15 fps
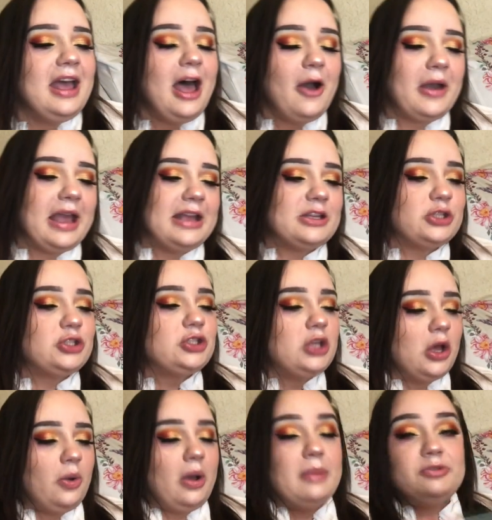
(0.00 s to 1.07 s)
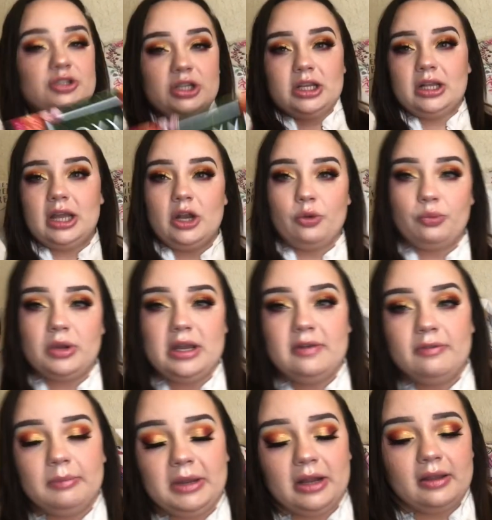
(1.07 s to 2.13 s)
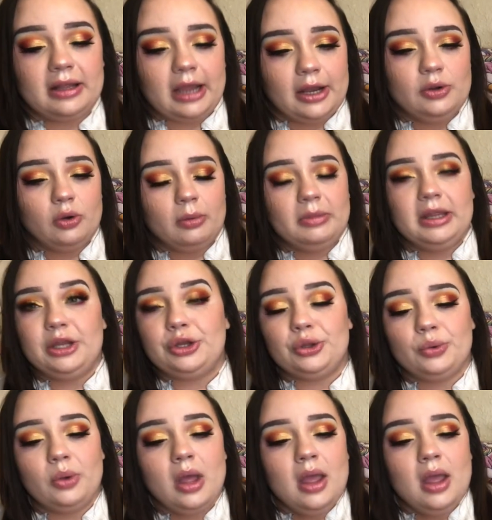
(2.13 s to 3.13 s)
Okay, so I'm just gonna kind of read from here like I normally do.